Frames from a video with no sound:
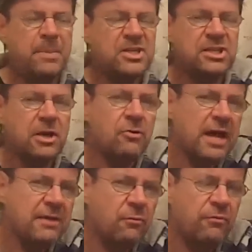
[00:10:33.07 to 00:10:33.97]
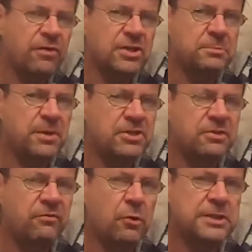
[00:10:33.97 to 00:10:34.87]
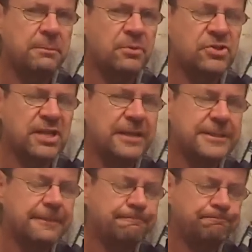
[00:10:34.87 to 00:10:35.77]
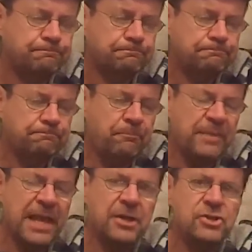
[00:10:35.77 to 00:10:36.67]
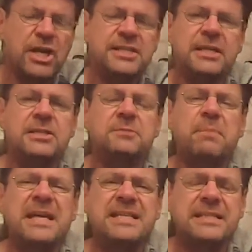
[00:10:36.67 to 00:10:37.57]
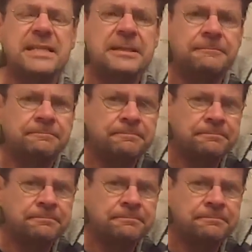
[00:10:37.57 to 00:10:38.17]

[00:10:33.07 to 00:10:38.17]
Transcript: busy arrival for a spirit at forty percent. Energetic, spicy,